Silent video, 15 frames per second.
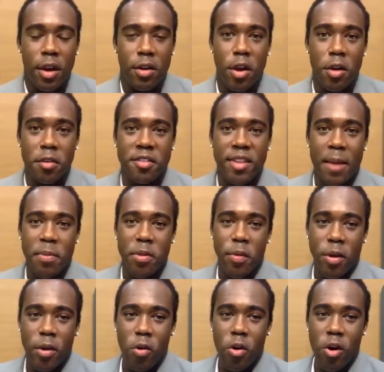gonna stop the
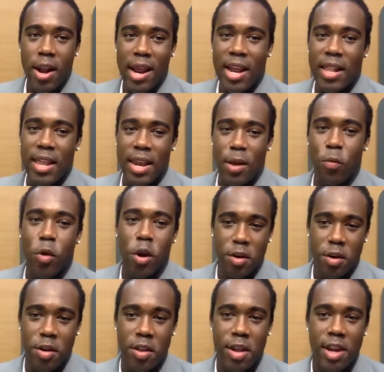recording and then we're gonna
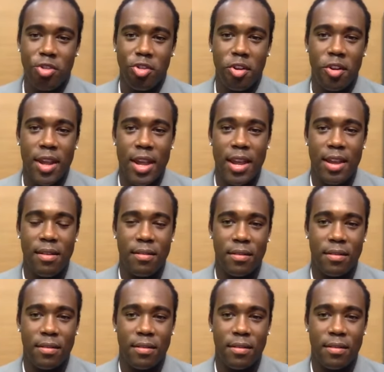do the intro again?